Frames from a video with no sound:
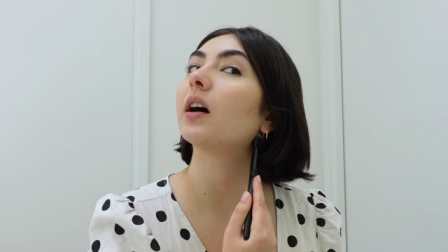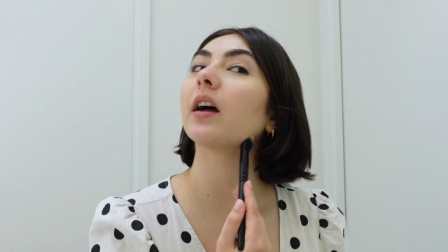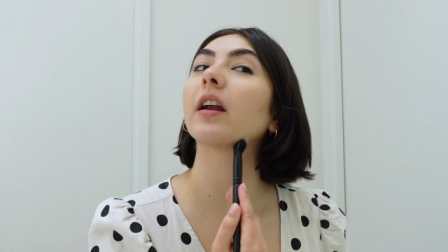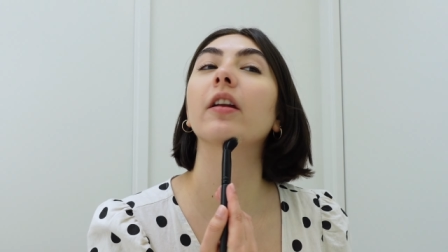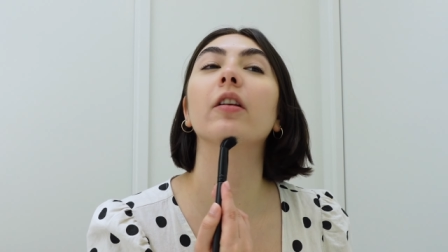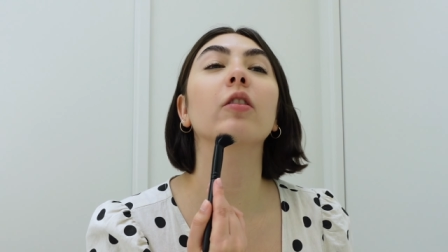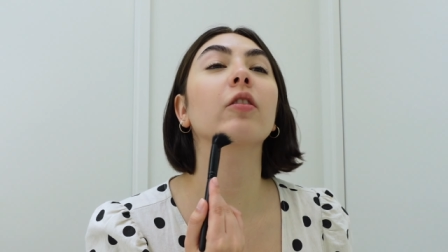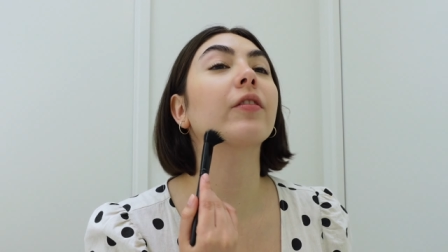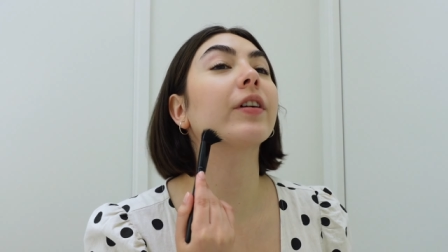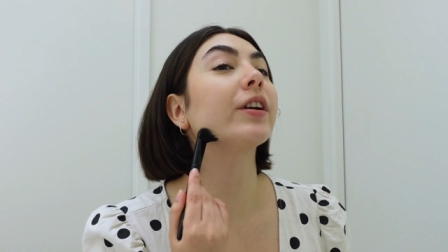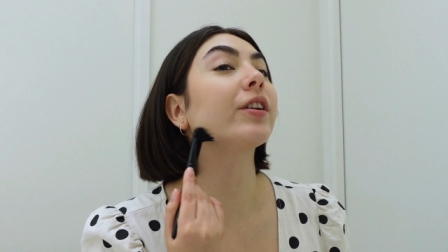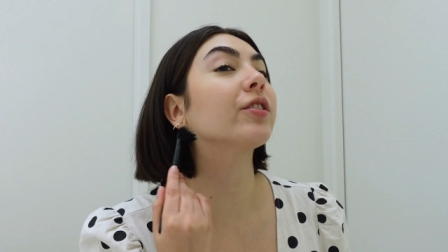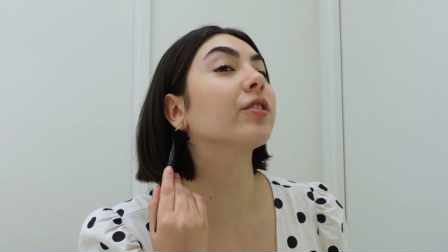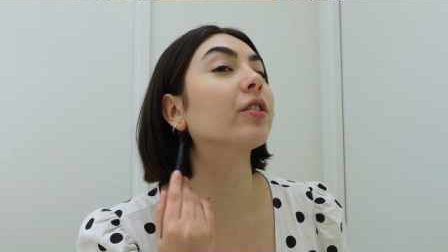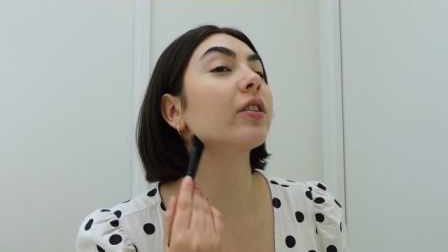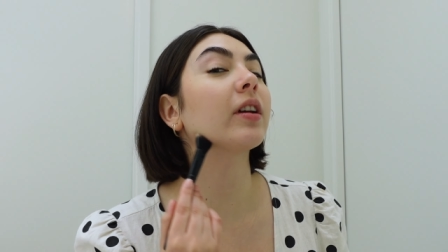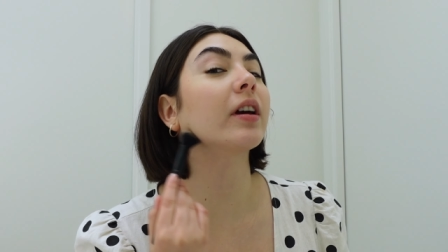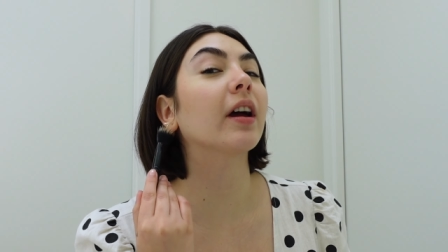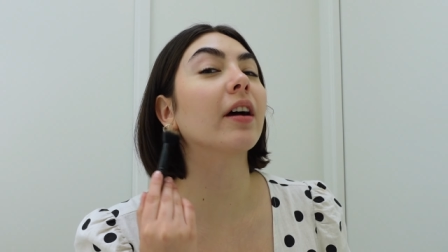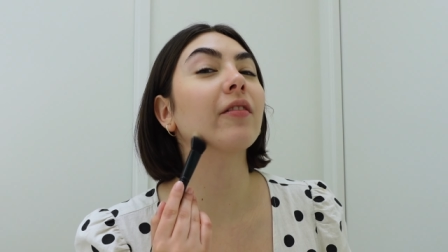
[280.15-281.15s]
I don't know if I
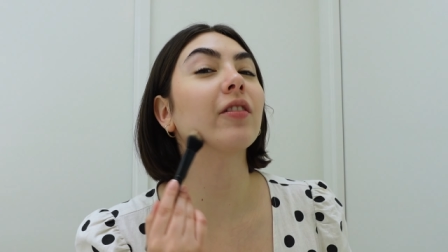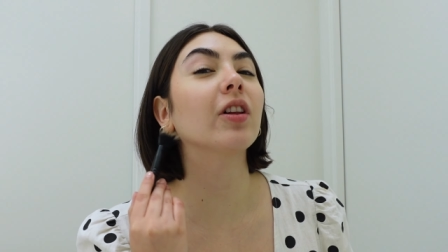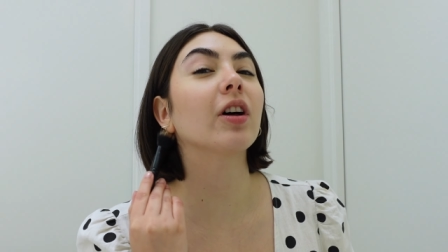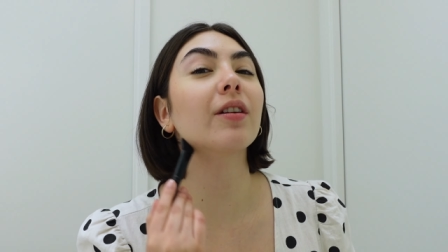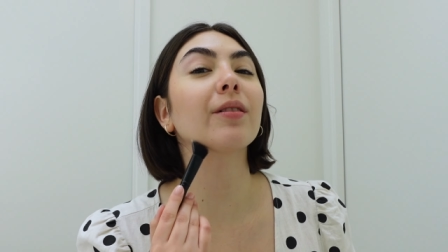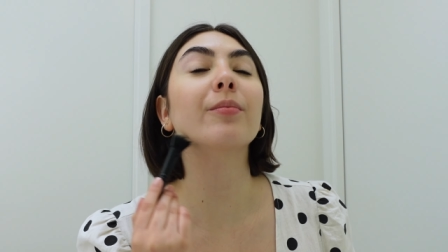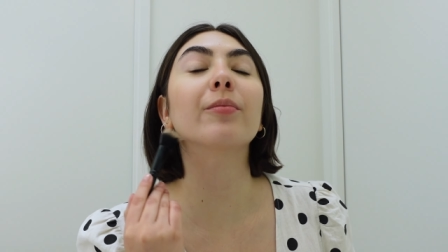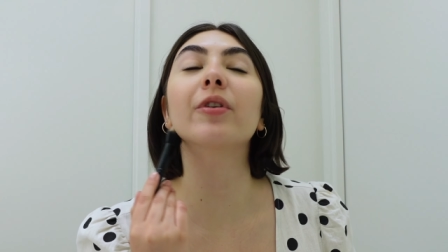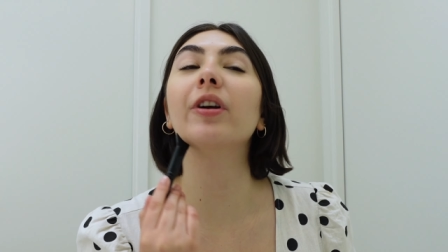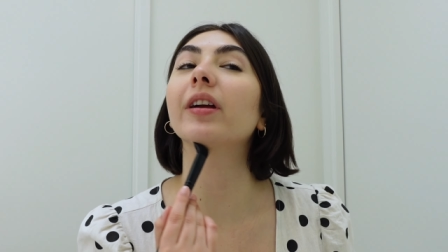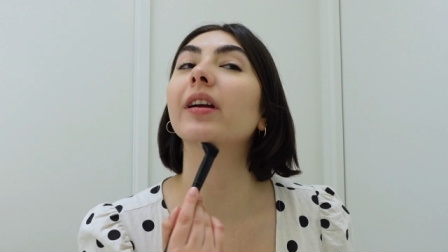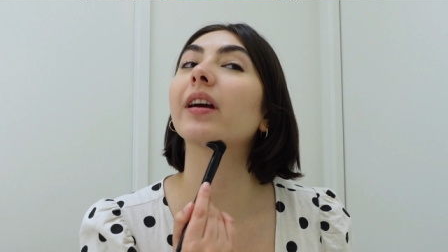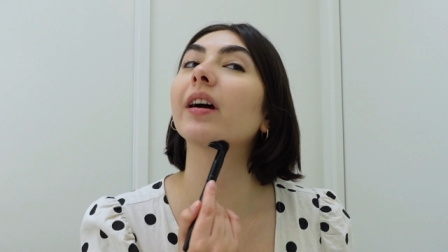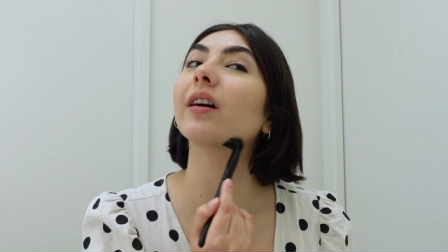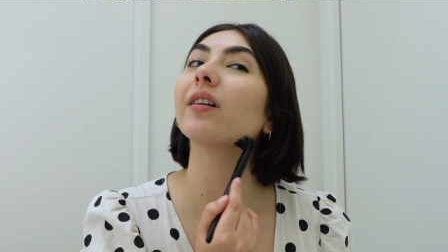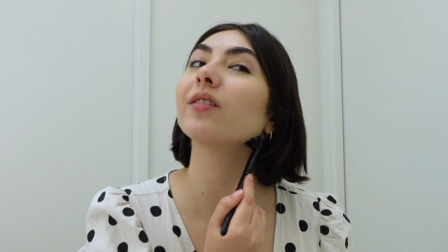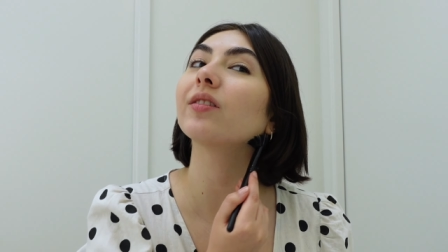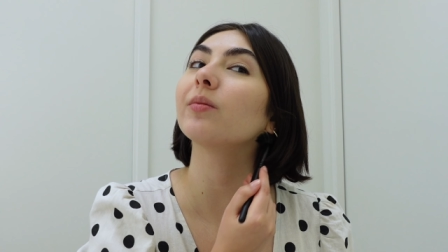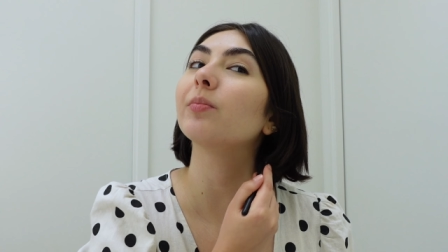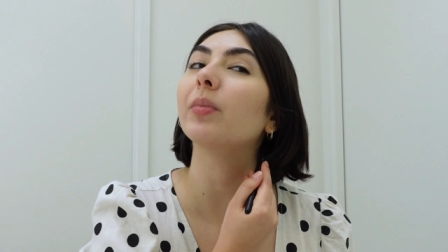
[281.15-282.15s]
should, I have a lot of
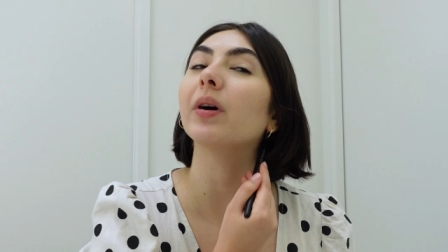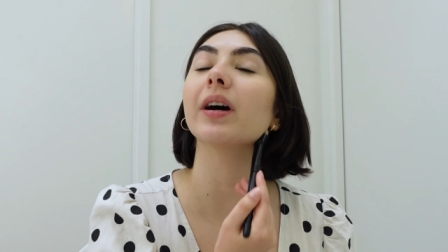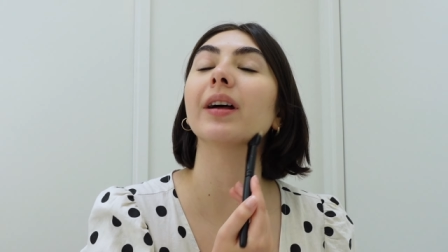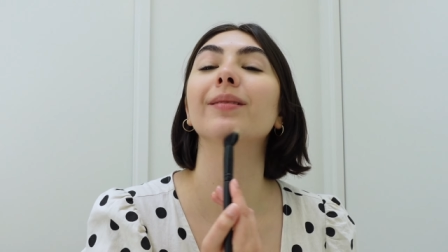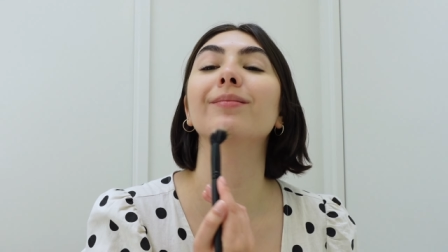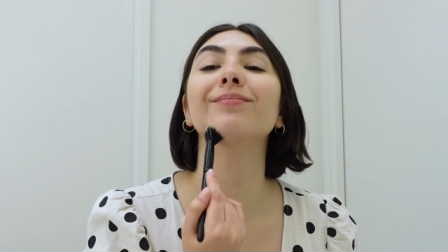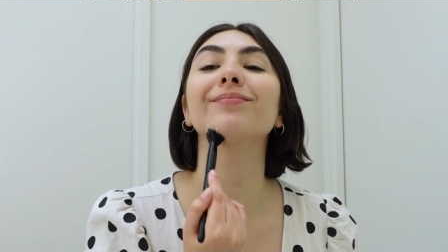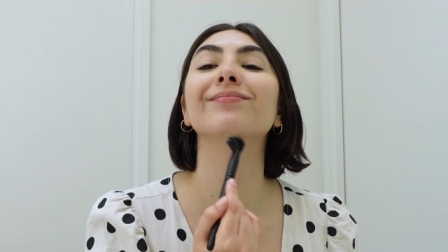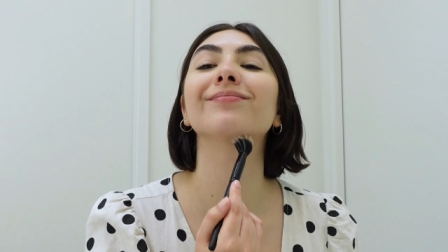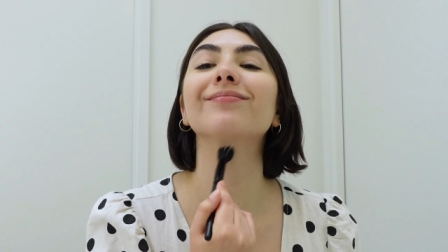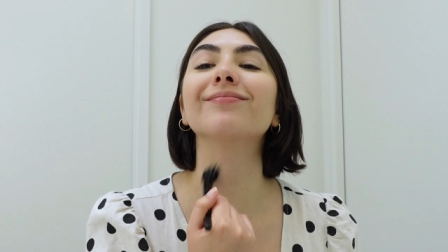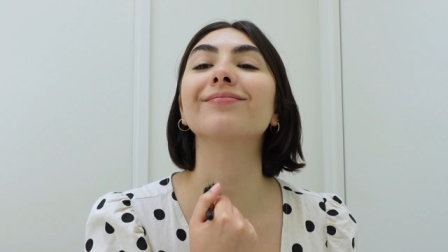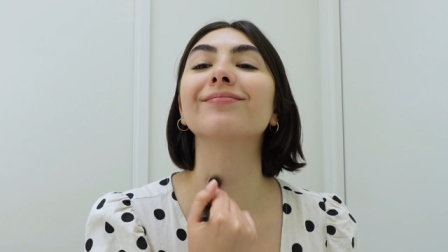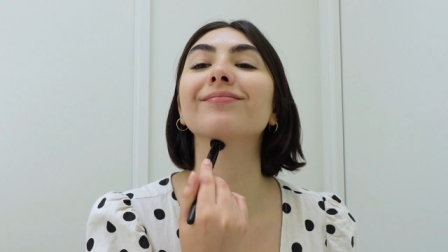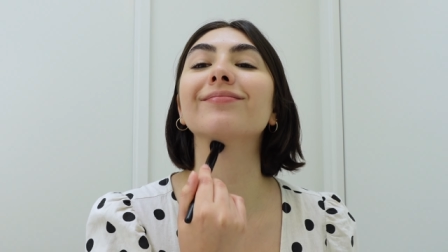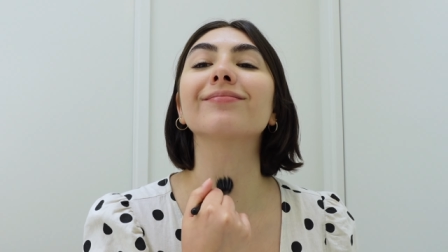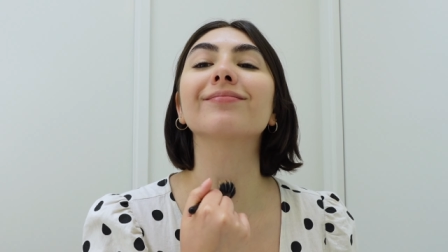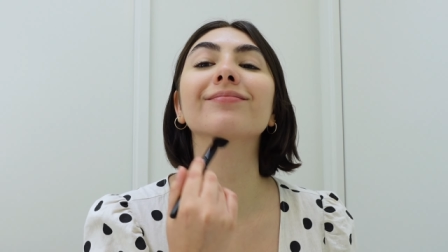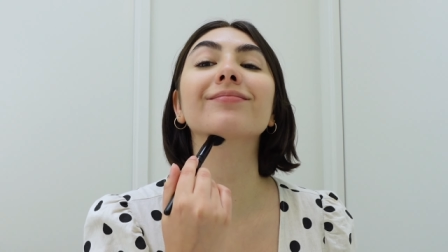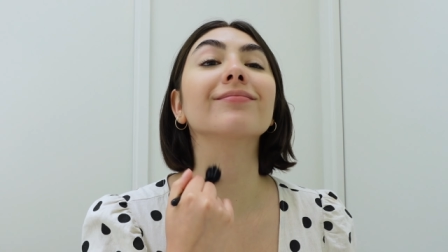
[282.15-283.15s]
breakouts, but
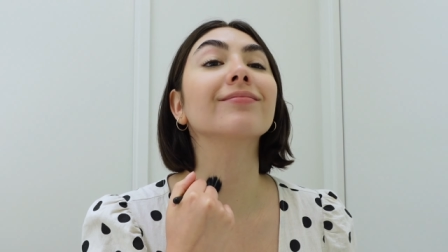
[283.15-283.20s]
mm,